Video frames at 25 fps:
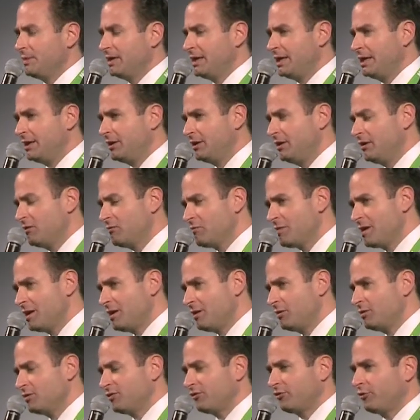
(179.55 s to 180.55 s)
and
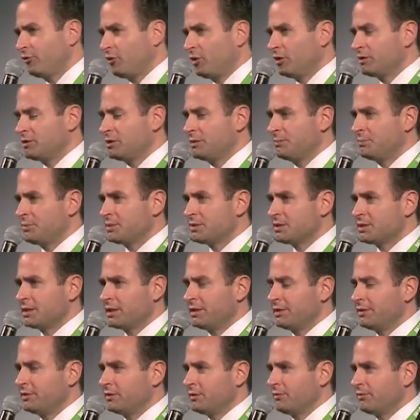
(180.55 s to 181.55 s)
around
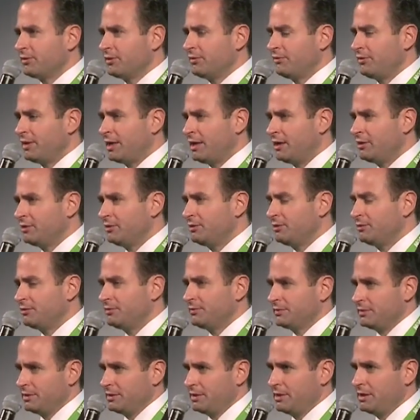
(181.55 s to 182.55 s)
40% of the
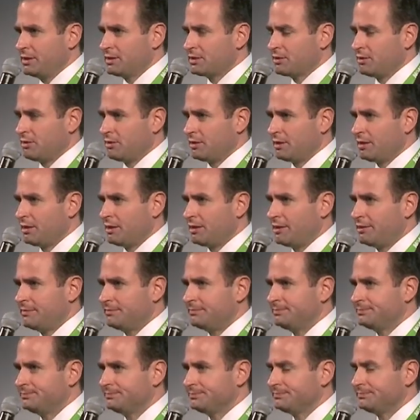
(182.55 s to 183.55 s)
value is
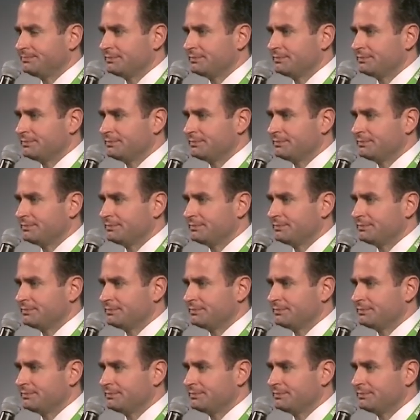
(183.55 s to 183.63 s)
online.